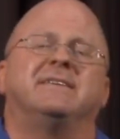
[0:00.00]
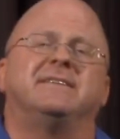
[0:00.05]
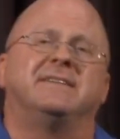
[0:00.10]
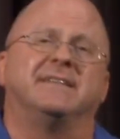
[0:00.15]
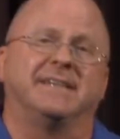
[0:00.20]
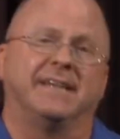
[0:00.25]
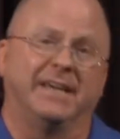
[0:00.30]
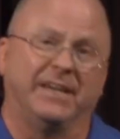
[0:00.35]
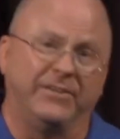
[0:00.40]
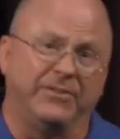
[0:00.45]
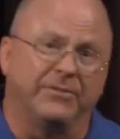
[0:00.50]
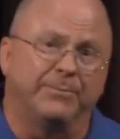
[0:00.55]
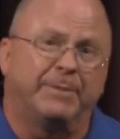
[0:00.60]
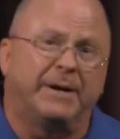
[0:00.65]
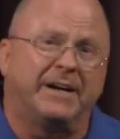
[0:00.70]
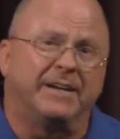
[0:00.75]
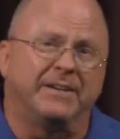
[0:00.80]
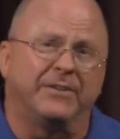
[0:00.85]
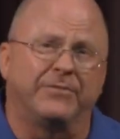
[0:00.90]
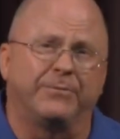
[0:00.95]
to gaze
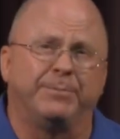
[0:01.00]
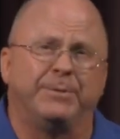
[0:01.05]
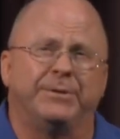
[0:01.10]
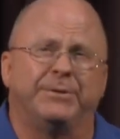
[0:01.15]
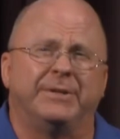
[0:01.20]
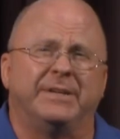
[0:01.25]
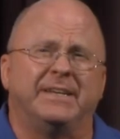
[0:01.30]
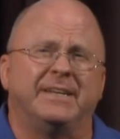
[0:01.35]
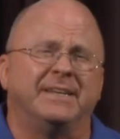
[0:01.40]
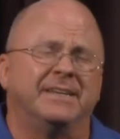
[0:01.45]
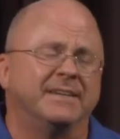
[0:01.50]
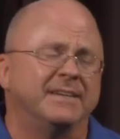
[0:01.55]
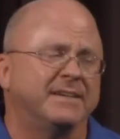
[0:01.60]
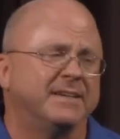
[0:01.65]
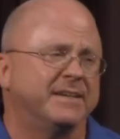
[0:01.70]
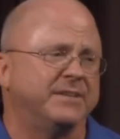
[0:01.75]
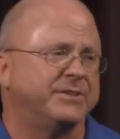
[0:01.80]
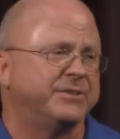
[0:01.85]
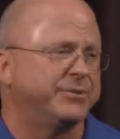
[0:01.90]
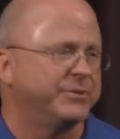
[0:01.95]
upon His beauty,
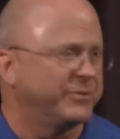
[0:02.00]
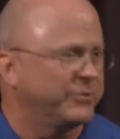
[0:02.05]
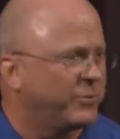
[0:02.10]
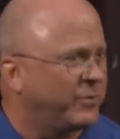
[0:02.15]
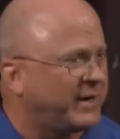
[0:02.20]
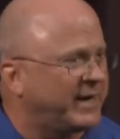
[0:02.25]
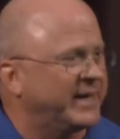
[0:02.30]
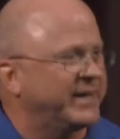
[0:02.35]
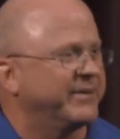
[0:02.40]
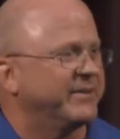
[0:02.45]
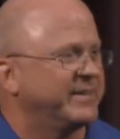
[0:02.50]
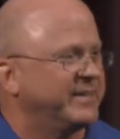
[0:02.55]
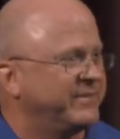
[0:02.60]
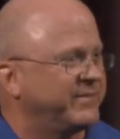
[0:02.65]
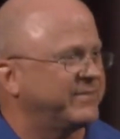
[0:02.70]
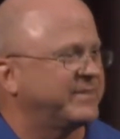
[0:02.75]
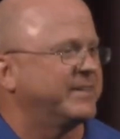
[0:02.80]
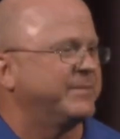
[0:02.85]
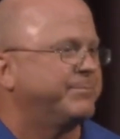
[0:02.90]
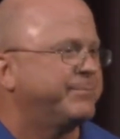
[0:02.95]
and to inquire in
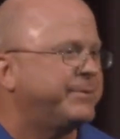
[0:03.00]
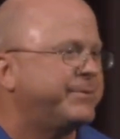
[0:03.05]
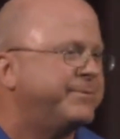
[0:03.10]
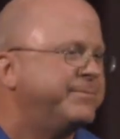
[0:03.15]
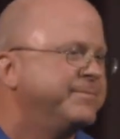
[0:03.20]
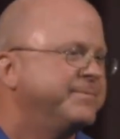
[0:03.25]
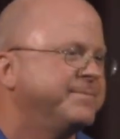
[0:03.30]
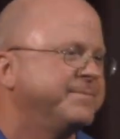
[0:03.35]
His temple.